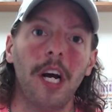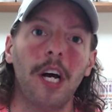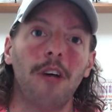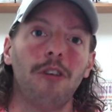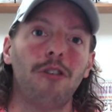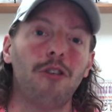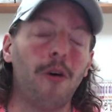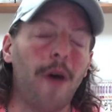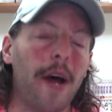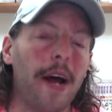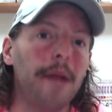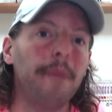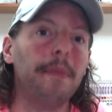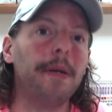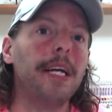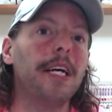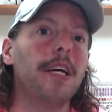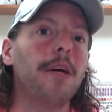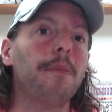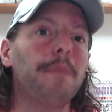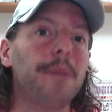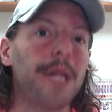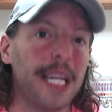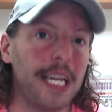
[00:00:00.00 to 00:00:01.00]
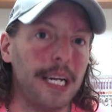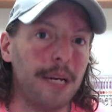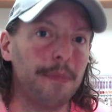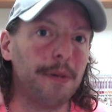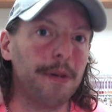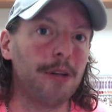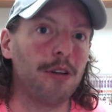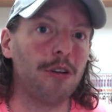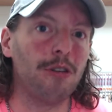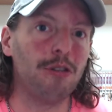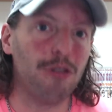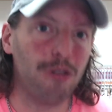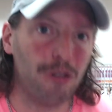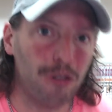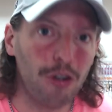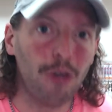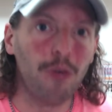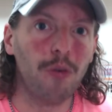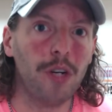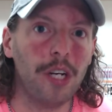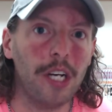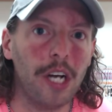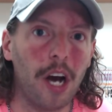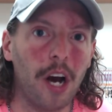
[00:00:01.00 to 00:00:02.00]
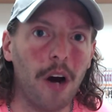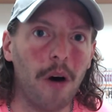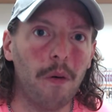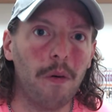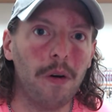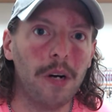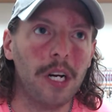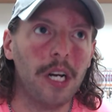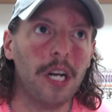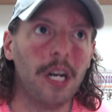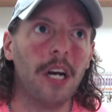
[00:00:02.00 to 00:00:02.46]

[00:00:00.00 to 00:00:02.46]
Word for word: So anybody complaining about the studio,